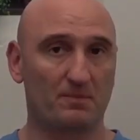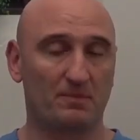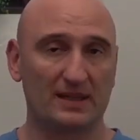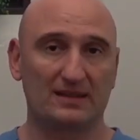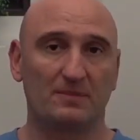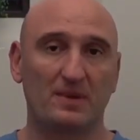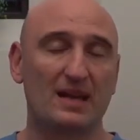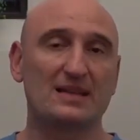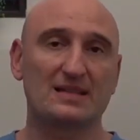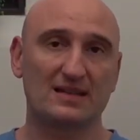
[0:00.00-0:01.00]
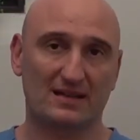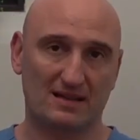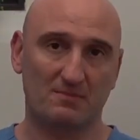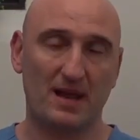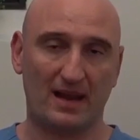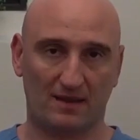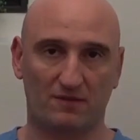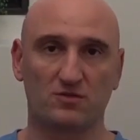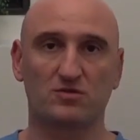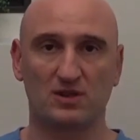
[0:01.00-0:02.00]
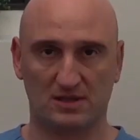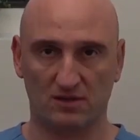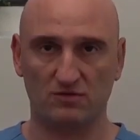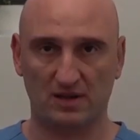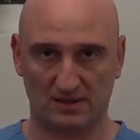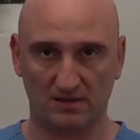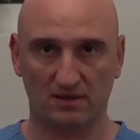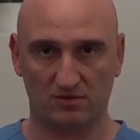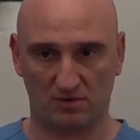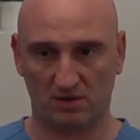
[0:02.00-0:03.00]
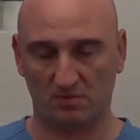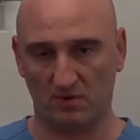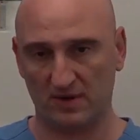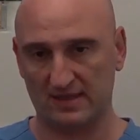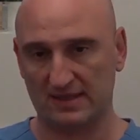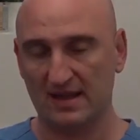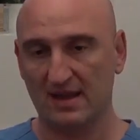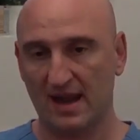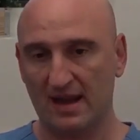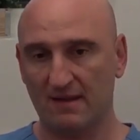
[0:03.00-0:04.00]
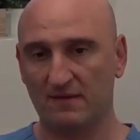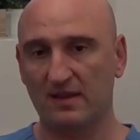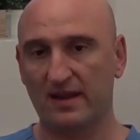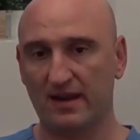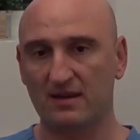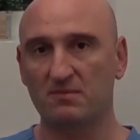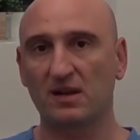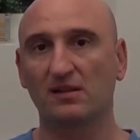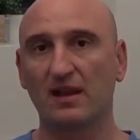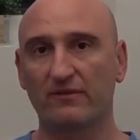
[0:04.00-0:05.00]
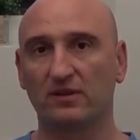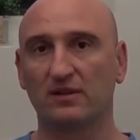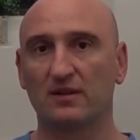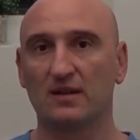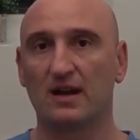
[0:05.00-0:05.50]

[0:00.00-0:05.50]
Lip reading: But the pain is going to come back if you're just addressing the trigger points. And I feel like on a bigger level,